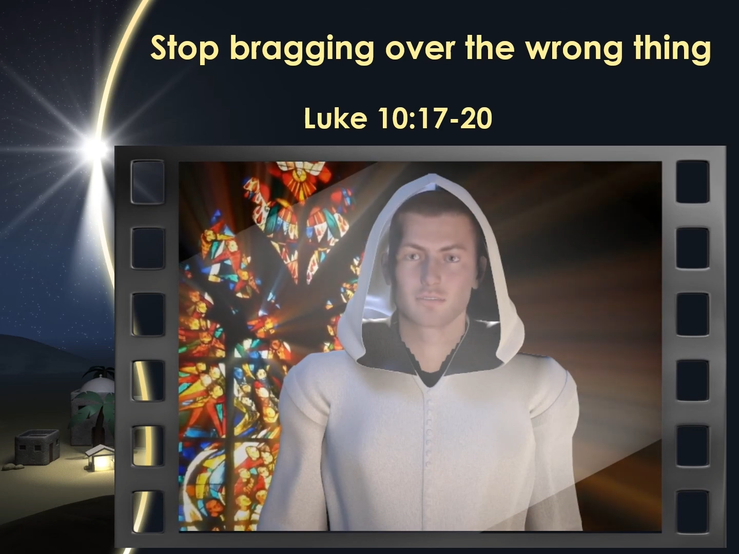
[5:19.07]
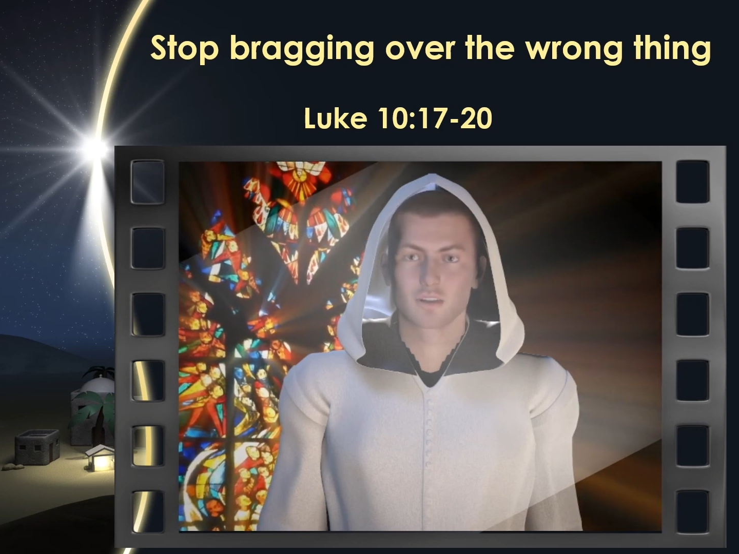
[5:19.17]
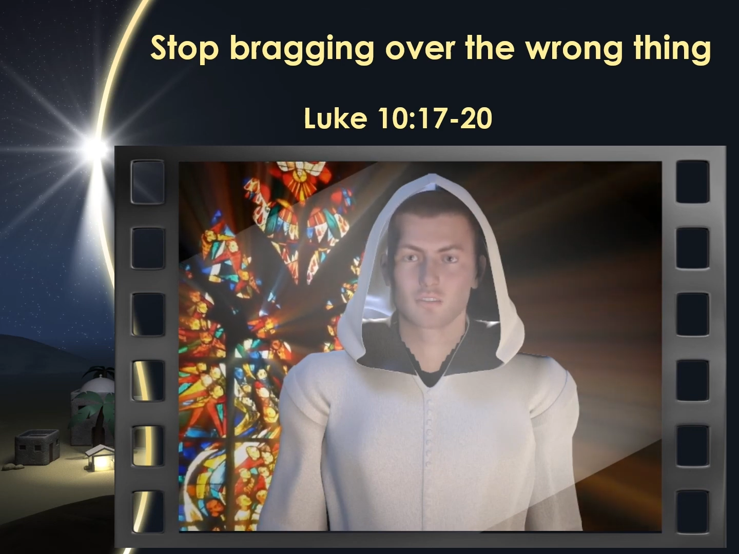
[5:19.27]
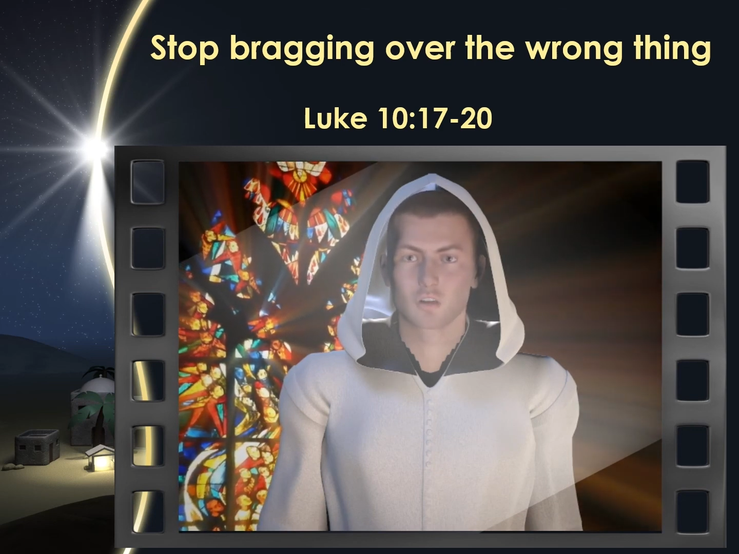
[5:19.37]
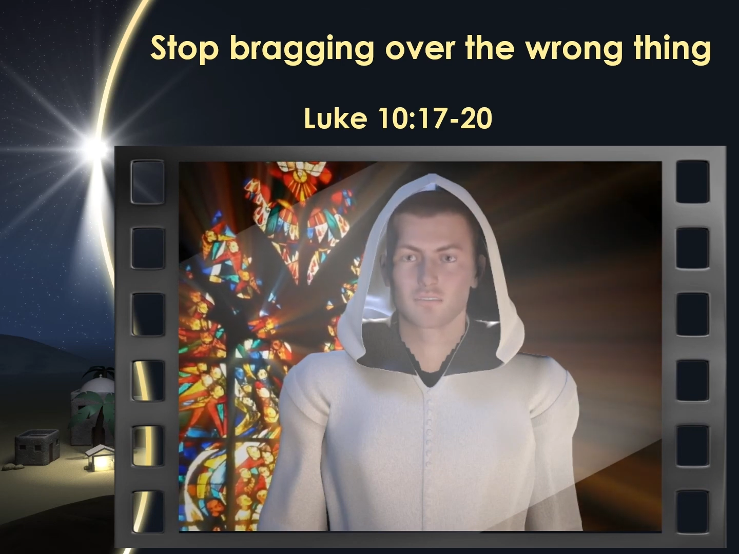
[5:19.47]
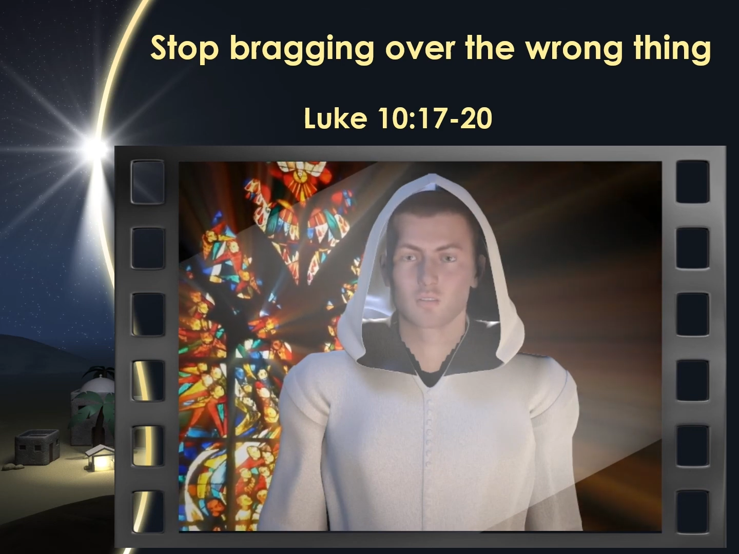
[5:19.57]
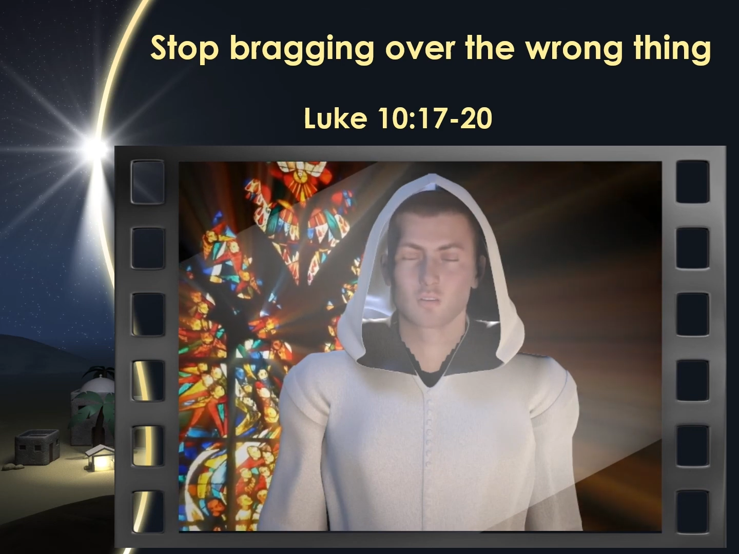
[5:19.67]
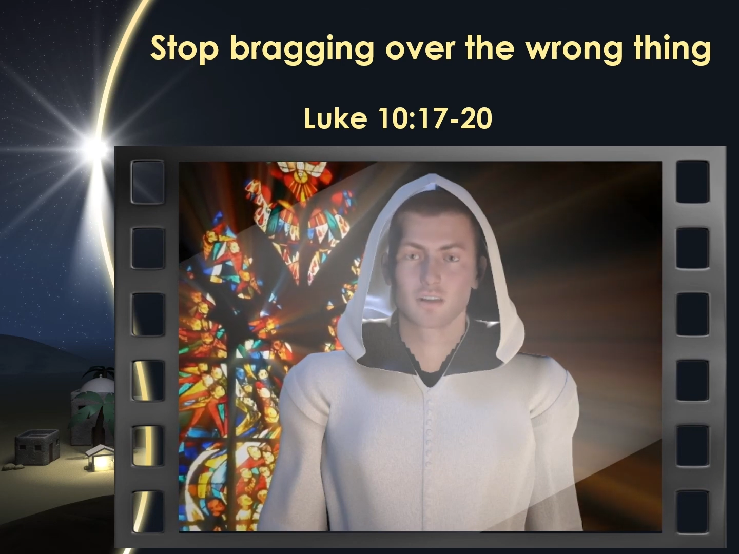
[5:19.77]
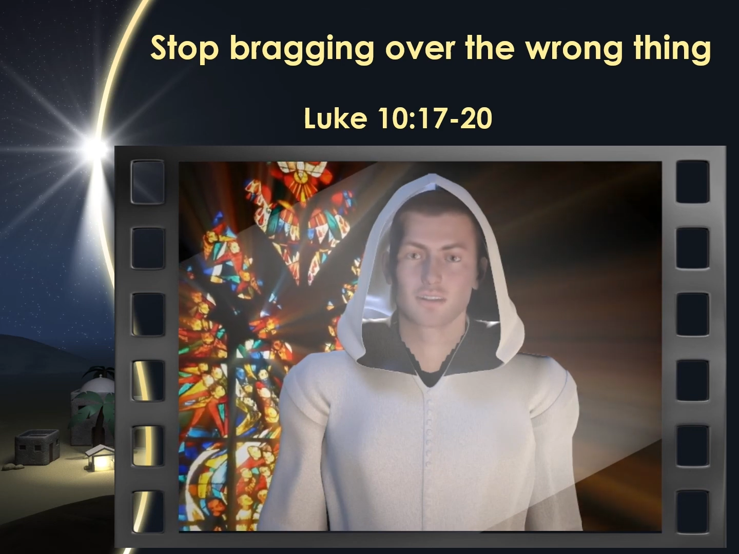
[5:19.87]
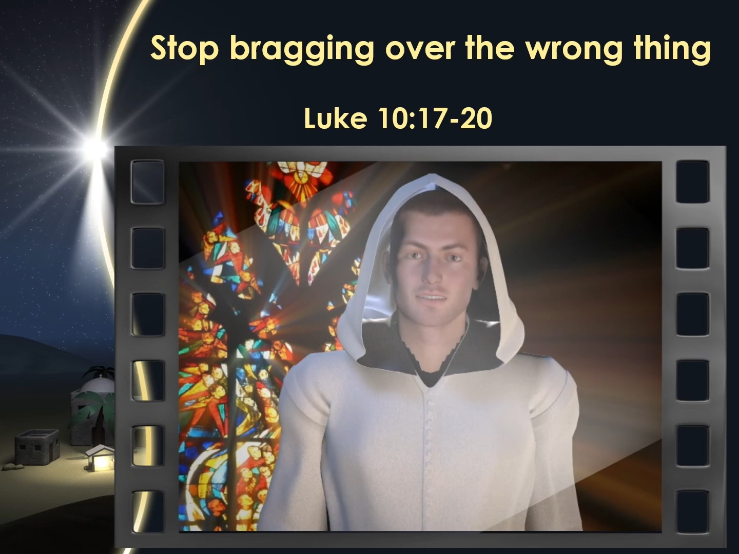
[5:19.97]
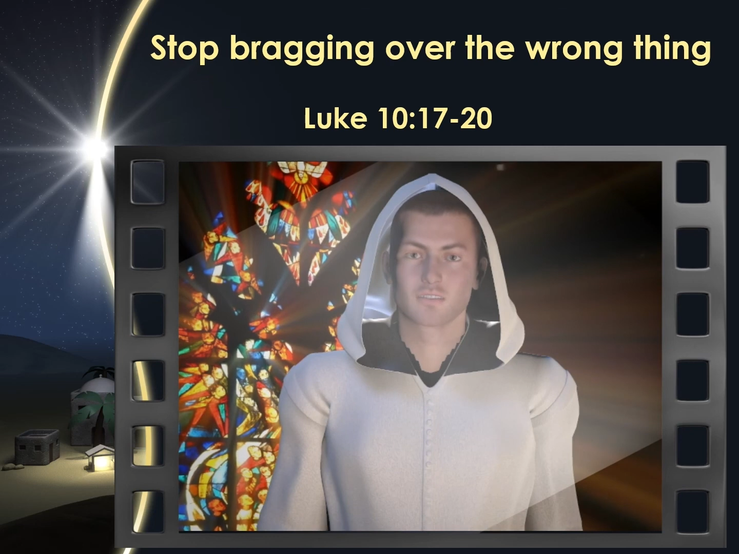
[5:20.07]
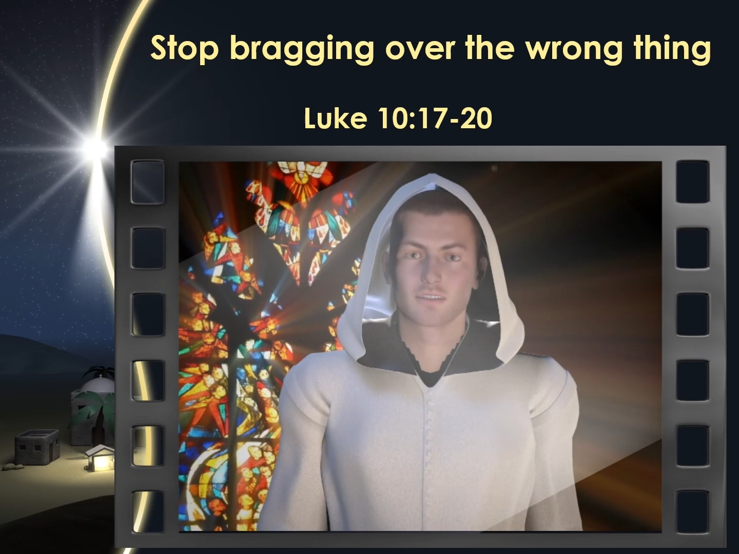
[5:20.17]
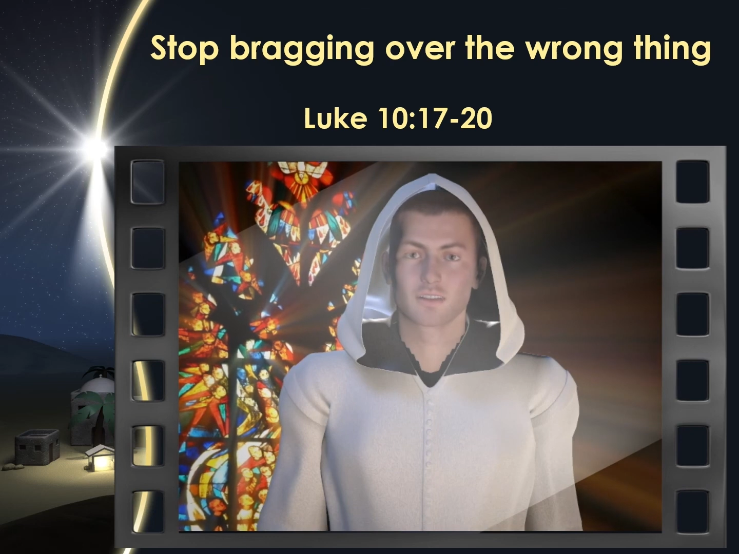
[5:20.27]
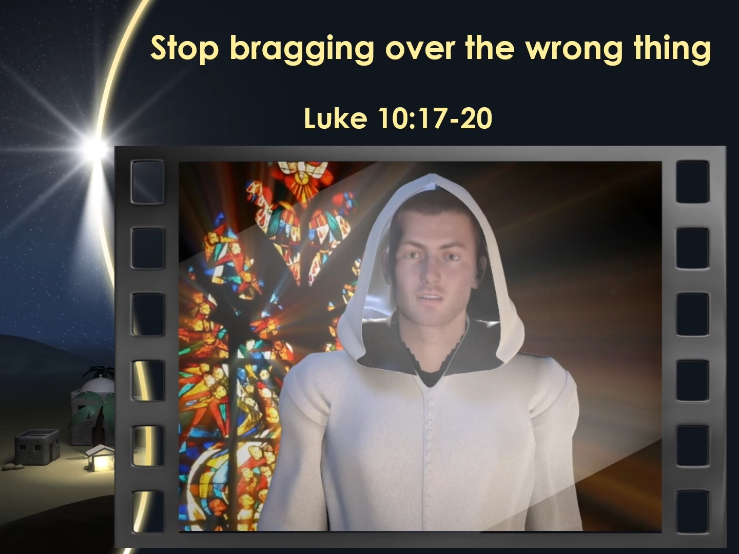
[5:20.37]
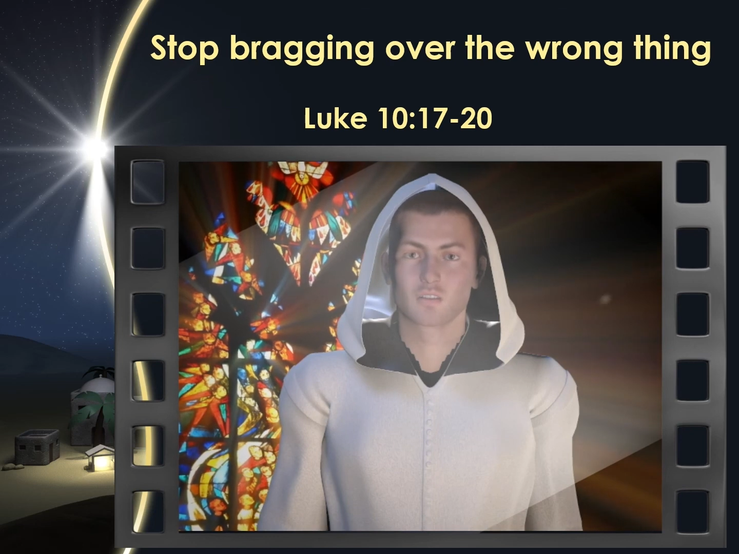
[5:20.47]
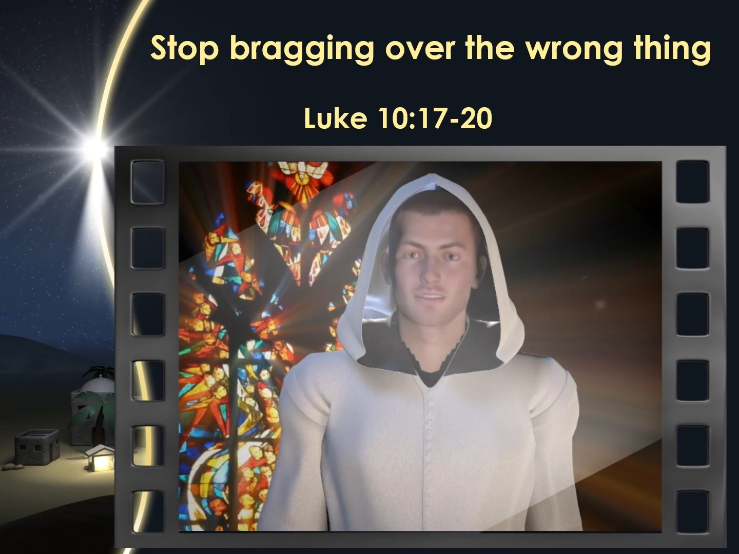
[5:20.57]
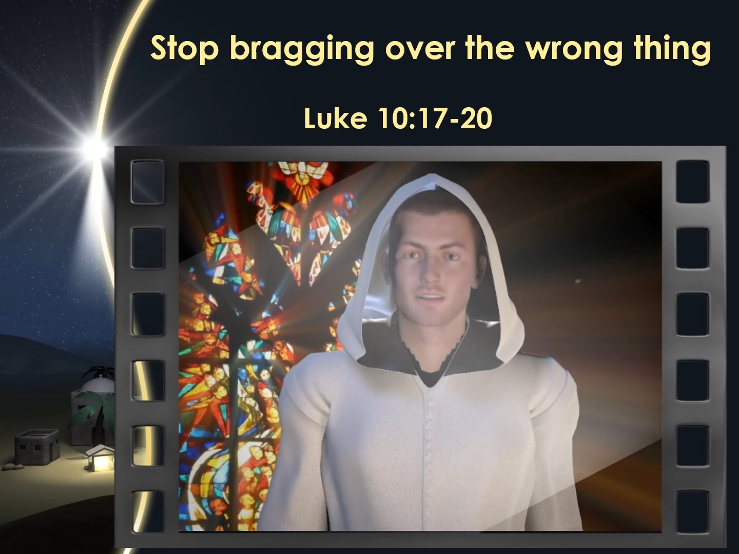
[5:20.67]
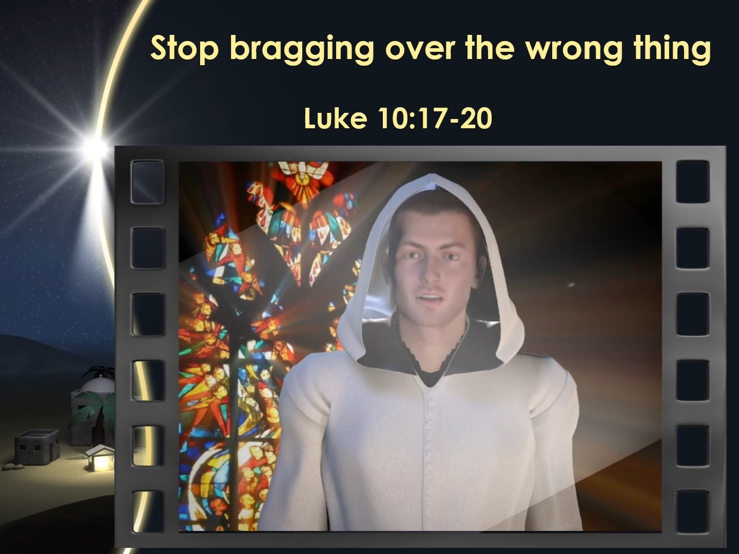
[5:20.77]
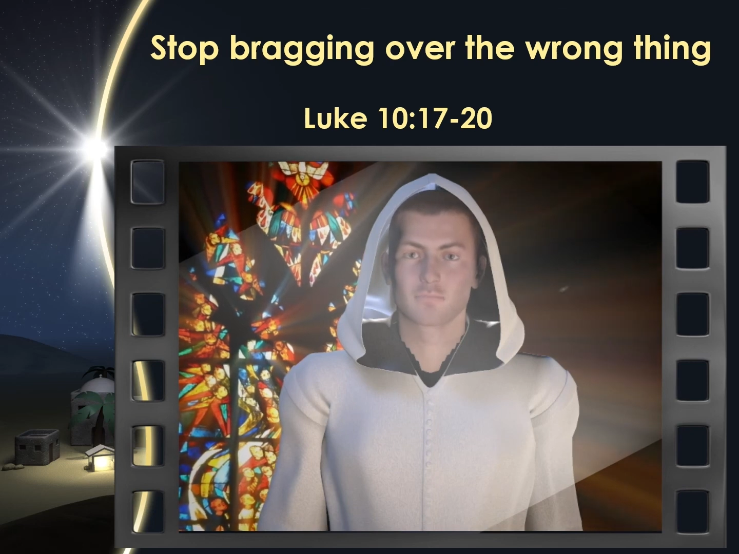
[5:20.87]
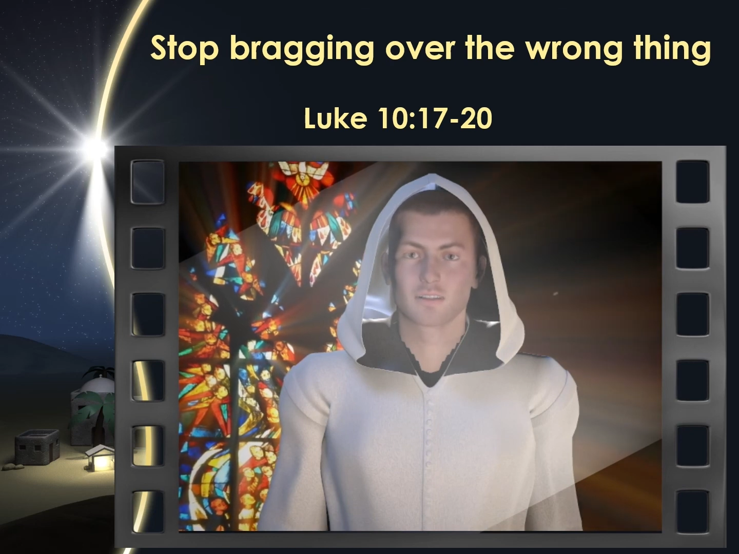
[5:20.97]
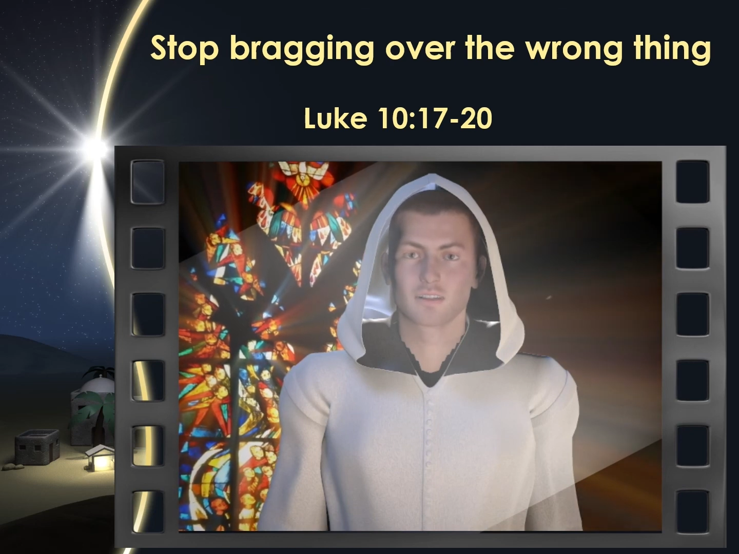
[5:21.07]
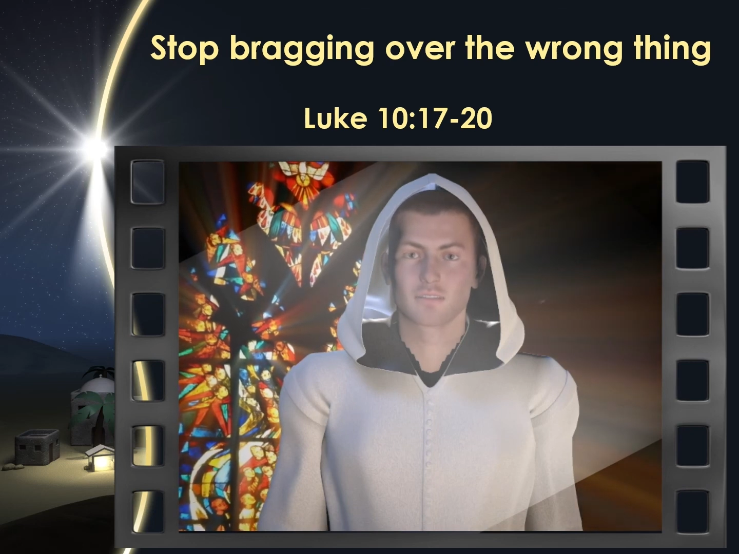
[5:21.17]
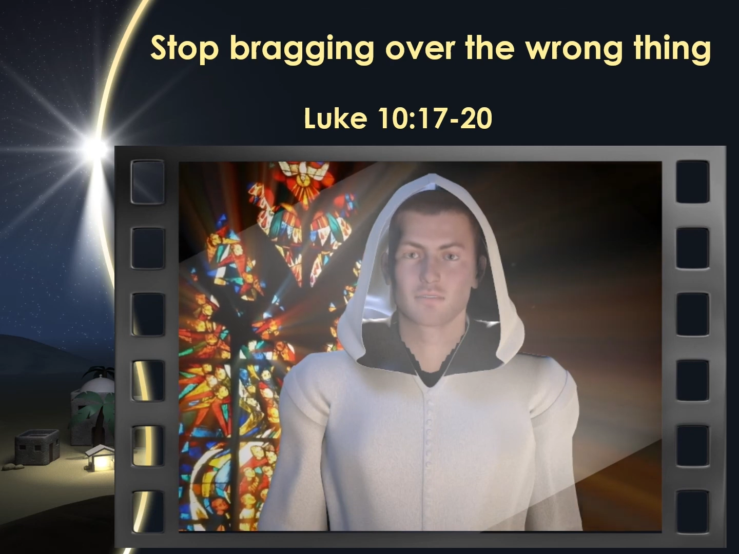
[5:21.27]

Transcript: and over all the power of the enemy,